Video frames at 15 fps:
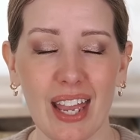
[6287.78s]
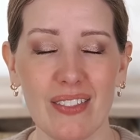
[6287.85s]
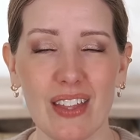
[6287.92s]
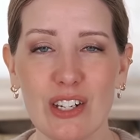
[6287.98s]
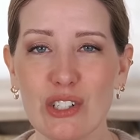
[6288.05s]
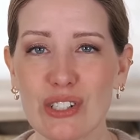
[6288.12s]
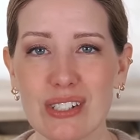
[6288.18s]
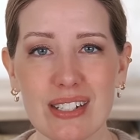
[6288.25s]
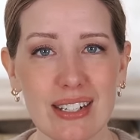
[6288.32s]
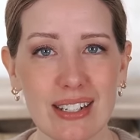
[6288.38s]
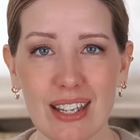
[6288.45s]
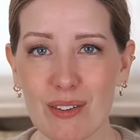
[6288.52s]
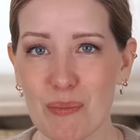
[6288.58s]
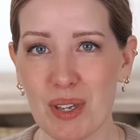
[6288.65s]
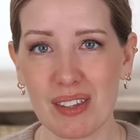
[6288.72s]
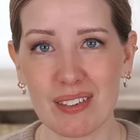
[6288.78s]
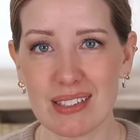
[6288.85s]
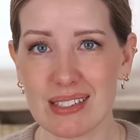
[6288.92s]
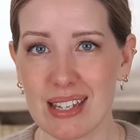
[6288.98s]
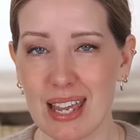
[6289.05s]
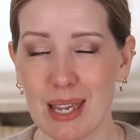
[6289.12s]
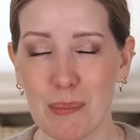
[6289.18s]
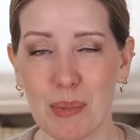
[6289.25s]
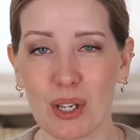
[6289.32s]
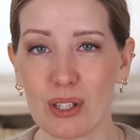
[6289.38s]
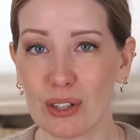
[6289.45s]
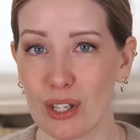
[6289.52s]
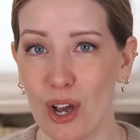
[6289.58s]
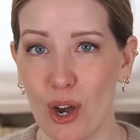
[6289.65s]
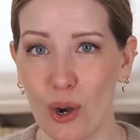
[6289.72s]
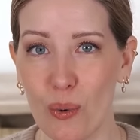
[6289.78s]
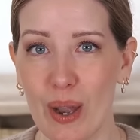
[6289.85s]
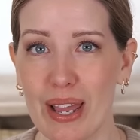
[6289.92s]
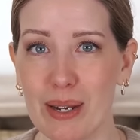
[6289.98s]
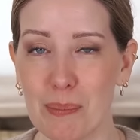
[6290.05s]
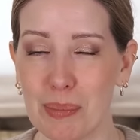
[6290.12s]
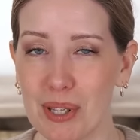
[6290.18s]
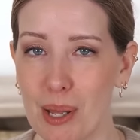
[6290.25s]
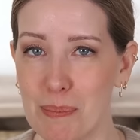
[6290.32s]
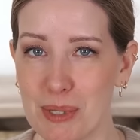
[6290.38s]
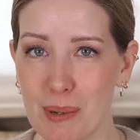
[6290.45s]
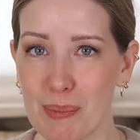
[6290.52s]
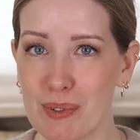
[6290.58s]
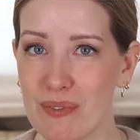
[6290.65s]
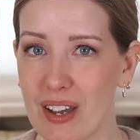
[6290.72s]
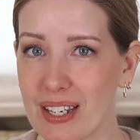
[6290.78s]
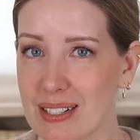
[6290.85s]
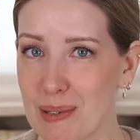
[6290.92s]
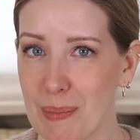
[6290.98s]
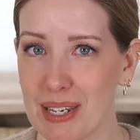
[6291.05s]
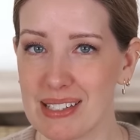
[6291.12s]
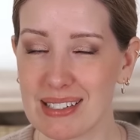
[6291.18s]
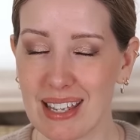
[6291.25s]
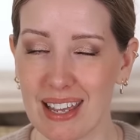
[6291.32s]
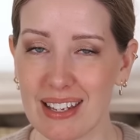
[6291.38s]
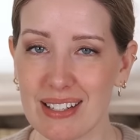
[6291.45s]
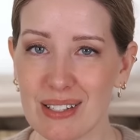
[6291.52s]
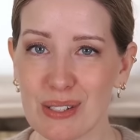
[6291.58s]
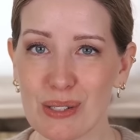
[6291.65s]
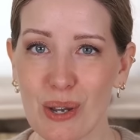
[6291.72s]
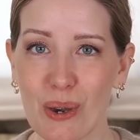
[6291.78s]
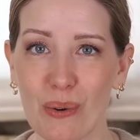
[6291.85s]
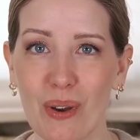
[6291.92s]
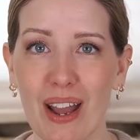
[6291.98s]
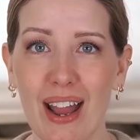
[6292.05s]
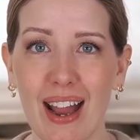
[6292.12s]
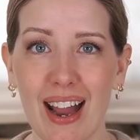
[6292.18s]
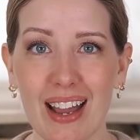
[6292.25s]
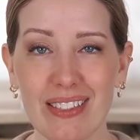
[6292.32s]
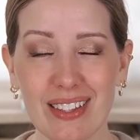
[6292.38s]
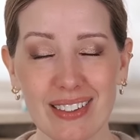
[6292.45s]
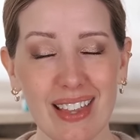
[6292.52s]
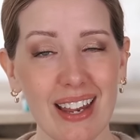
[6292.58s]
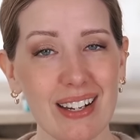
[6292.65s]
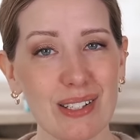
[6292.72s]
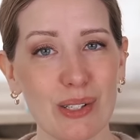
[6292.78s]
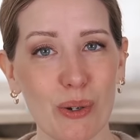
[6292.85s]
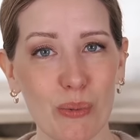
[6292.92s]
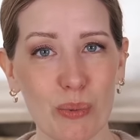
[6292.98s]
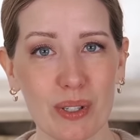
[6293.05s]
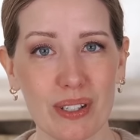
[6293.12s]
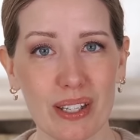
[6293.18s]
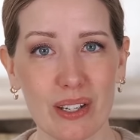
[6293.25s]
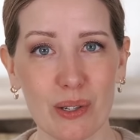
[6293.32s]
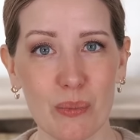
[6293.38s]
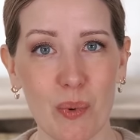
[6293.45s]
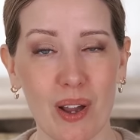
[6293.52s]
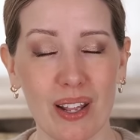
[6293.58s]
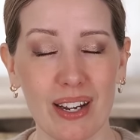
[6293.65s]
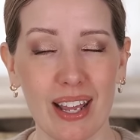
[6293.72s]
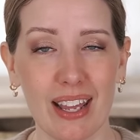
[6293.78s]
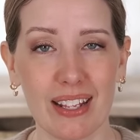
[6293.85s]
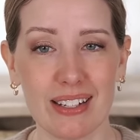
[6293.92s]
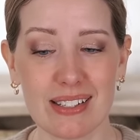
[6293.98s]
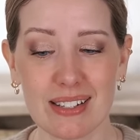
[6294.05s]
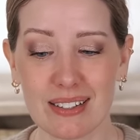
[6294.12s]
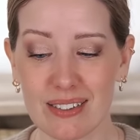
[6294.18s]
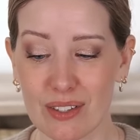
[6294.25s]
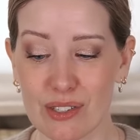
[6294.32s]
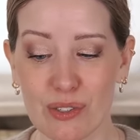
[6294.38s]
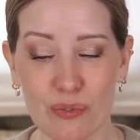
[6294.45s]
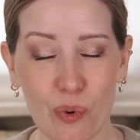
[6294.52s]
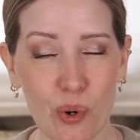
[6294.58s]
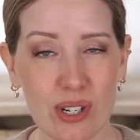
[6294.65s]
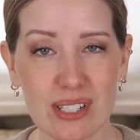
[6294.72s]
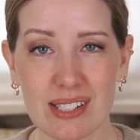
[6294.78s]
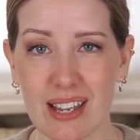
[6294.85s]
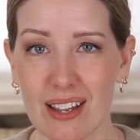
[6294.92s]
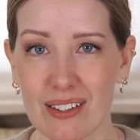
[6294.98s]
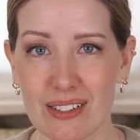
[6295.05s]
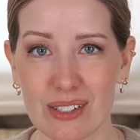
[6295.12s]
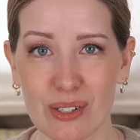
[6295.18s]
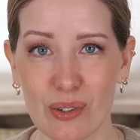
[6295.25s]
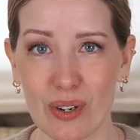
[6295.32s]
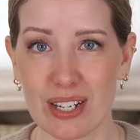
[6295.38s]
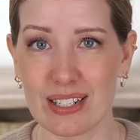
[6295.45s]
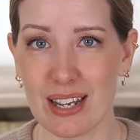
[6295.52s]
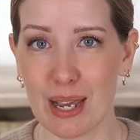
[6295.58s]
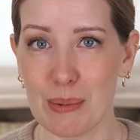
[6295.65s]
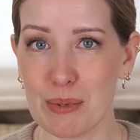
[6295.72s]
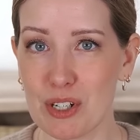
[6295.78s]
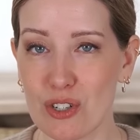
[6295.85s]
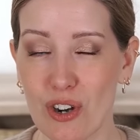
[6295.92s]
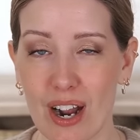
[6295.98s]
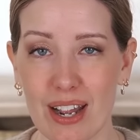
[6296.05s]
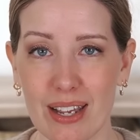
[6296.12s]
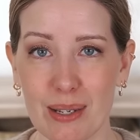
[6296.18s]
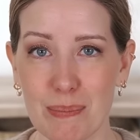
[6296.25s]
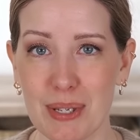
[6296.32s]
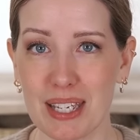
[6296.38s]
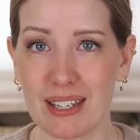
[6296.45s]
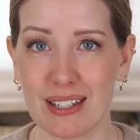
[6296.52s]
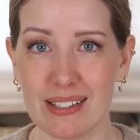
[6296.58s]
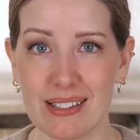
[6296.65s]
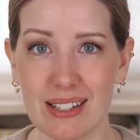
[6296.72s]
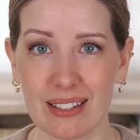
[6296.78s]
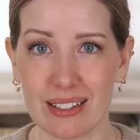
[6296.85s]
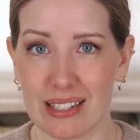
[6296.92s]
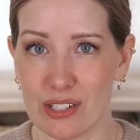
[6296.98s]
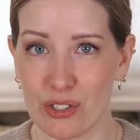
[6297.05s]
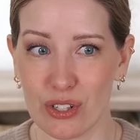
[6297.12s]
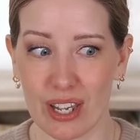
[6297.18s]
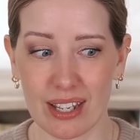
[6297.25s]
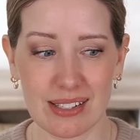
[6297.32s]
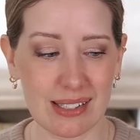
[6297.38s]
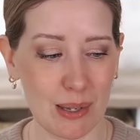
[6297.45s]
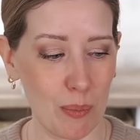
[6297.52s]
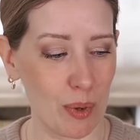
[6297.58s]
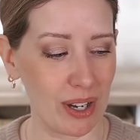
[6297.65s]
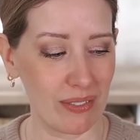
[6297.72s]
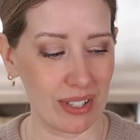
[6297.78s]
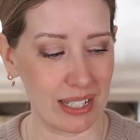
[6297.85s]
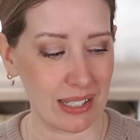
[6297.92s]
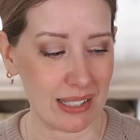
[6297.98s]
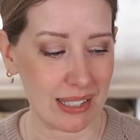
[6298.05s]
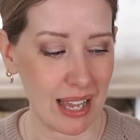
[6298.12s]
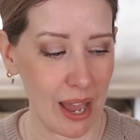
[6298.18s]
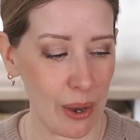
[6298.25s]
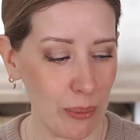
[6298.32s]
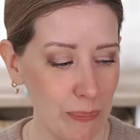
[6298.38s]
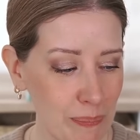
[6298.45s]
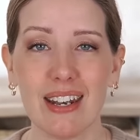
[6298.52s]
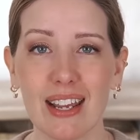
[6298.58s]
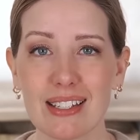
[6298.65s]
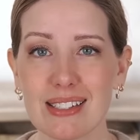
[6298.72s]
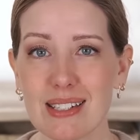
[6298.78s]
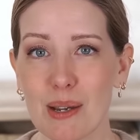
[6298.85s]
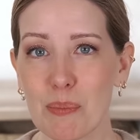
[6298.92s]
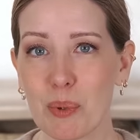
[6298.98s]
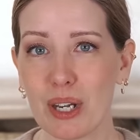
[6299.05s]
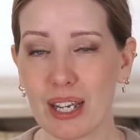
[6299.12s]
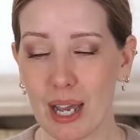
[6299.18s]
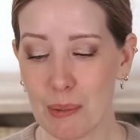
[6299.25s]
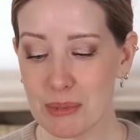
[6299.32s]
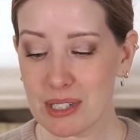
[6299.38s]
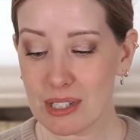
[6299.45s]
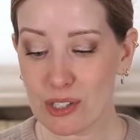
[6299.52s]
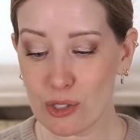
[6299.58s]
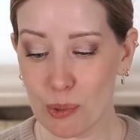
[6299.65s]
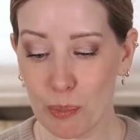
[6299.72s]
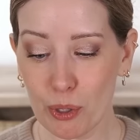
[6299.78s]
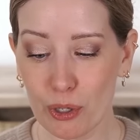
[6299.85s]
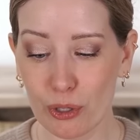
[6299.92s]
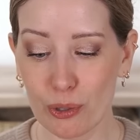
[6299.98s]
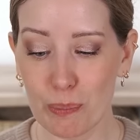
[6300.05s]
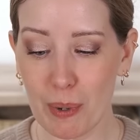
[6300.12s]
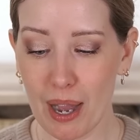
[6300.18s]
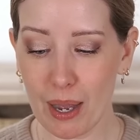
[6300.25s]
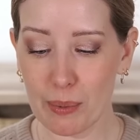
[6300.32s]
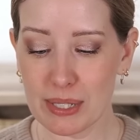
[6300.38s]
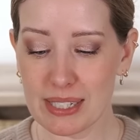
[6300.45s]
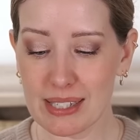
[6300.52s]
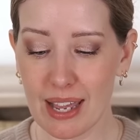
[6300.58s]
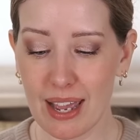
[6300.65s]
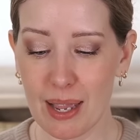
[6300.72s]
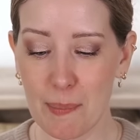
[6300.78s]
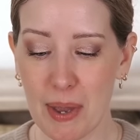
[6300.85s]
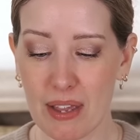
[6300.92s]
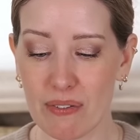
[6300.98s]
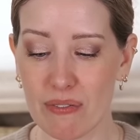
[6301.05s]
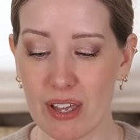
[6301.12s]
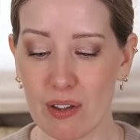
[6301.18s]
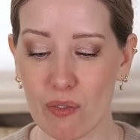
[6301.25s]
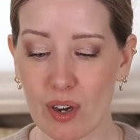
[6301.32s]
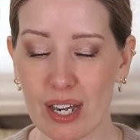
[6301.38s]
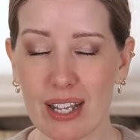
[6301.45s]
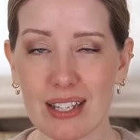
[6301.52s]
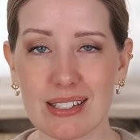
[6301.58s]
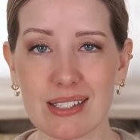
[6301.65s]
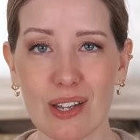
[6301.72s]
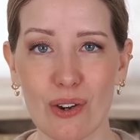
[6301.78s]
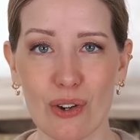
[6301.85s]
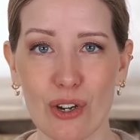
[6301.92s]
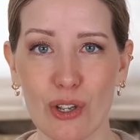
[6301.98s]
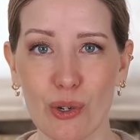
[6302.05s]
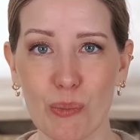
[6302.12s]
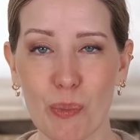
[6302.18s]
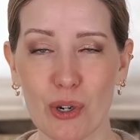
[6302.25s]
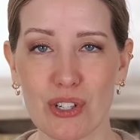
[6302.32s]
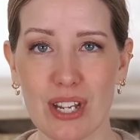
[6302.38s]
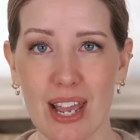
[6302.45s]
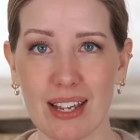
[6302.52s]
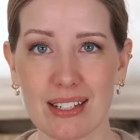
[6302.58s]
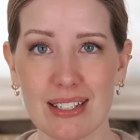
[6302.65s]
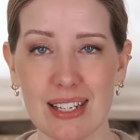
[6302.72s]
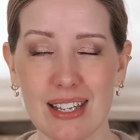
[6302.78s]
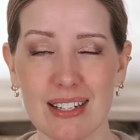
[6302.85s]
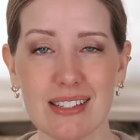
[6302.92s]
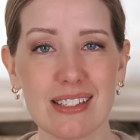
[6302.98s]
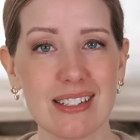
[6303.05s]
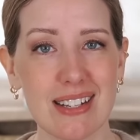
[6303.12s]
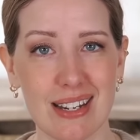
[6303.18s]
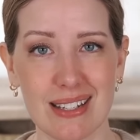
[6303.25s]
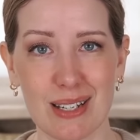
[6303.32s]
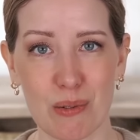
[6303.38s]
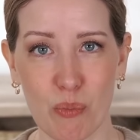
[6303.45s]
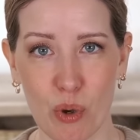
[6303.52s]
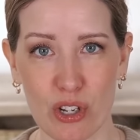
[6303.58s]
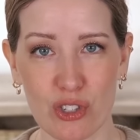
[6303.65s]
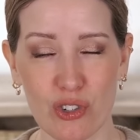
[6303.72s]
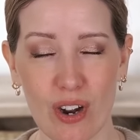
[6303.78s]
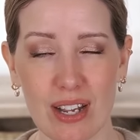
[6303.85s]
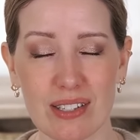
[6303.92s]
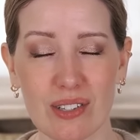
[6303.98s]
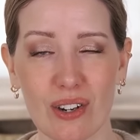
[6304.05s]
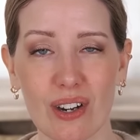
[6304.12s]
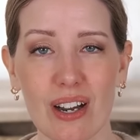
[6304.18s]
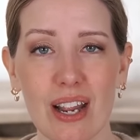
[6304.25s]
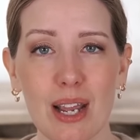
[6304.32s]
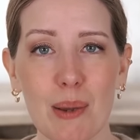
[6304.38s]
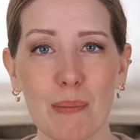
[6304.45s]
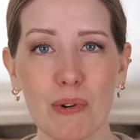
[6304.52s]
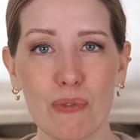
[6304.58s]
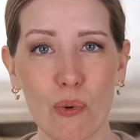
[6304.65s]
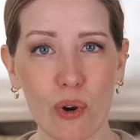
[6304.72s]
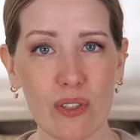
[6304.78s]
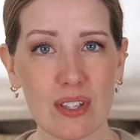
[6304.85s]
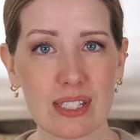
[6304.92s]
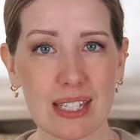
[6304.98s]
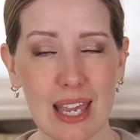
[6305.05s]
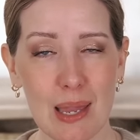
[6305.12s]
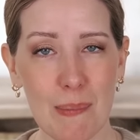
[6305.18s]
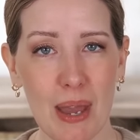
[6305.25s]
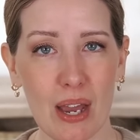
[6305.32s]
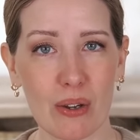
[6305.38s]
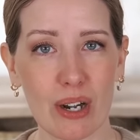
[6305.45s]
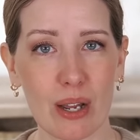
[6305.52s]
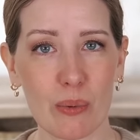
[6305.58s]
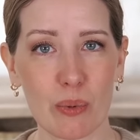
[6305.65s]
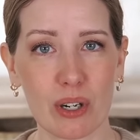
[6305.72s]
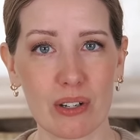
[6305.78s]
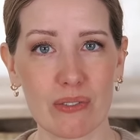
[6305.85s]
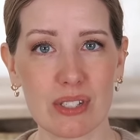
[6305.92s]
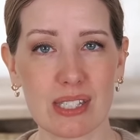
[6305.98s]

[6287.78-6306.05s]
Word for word: and they just didn't give me the same glow and plumped up effect to my skin. So I think that is a really good one, and the Sephora sale is a great time to try it because at least you get somewhat of a discount. Next up, when it comes to Supergoop, I would say my favorite is their new Protect Tint Tinted Moisturizer. Before this came out, I would have